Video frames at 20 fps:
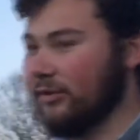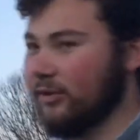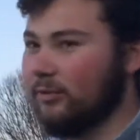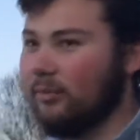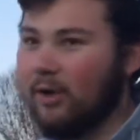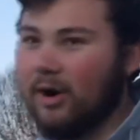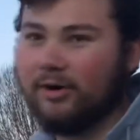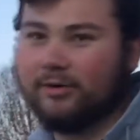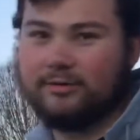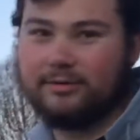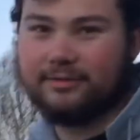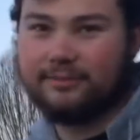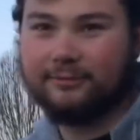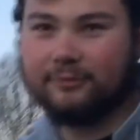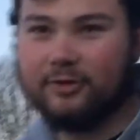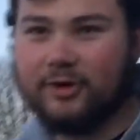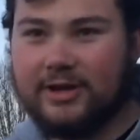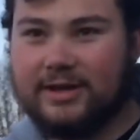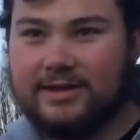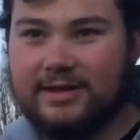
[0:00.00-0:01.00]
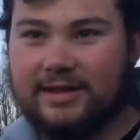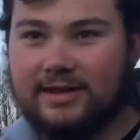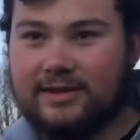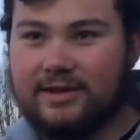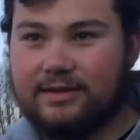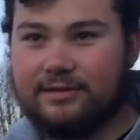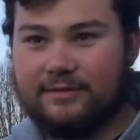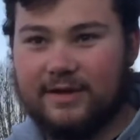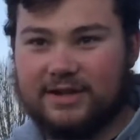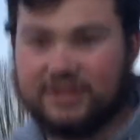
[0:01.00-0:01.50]
The water's freezing.
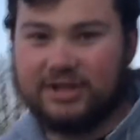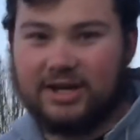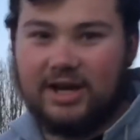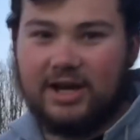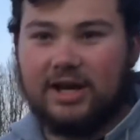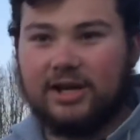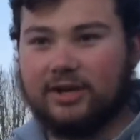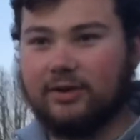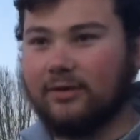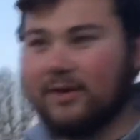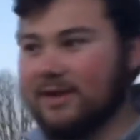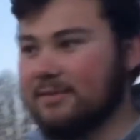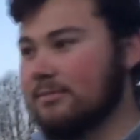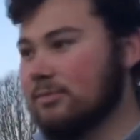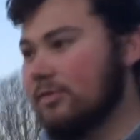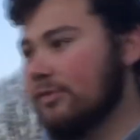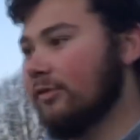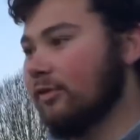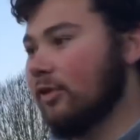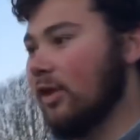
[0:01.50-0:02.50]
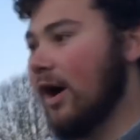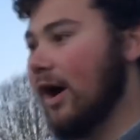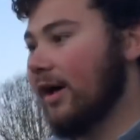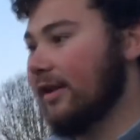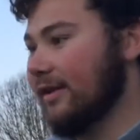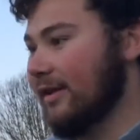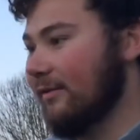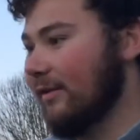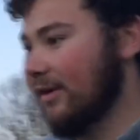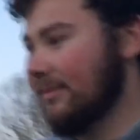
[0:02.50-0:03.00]
These fish don't want to move a
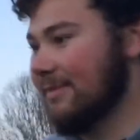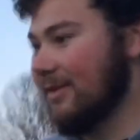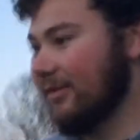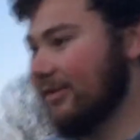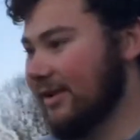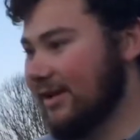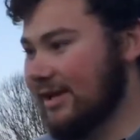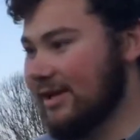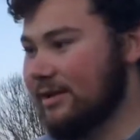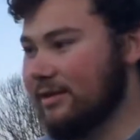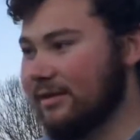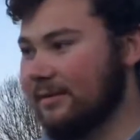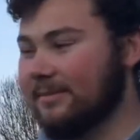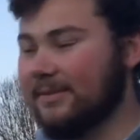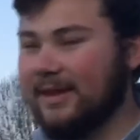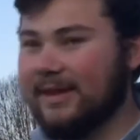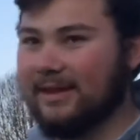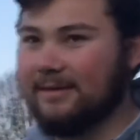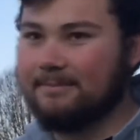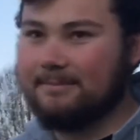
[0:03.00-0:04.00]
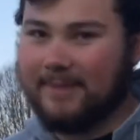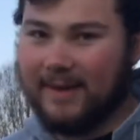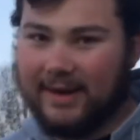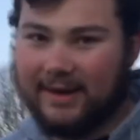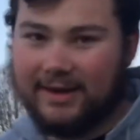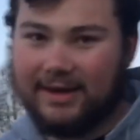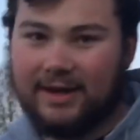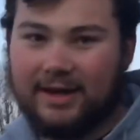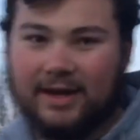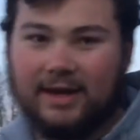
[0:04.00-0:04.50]
lot. They want to be able to eat something
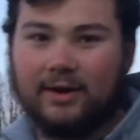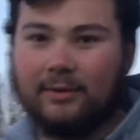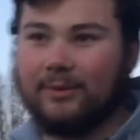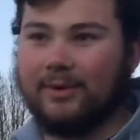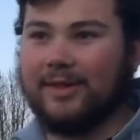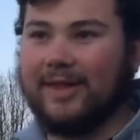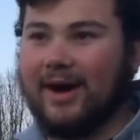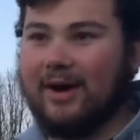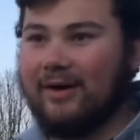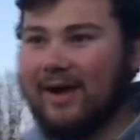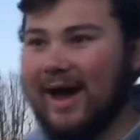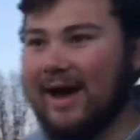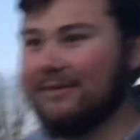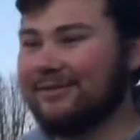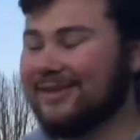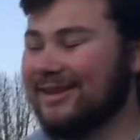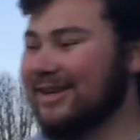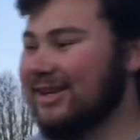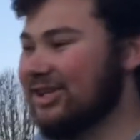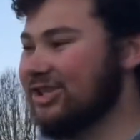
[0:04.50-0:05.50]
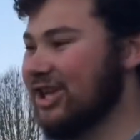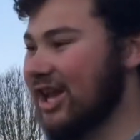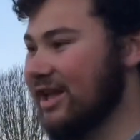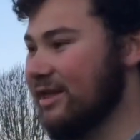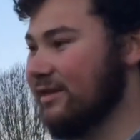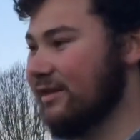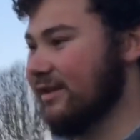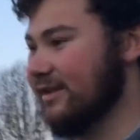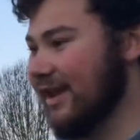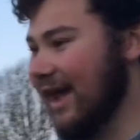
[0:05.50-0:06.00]
big without having to
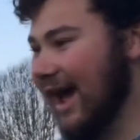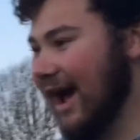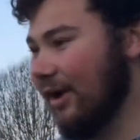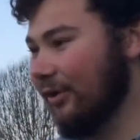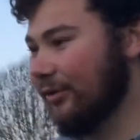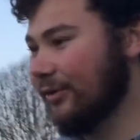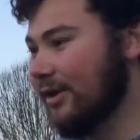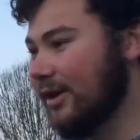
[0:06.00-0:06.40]
chase it down.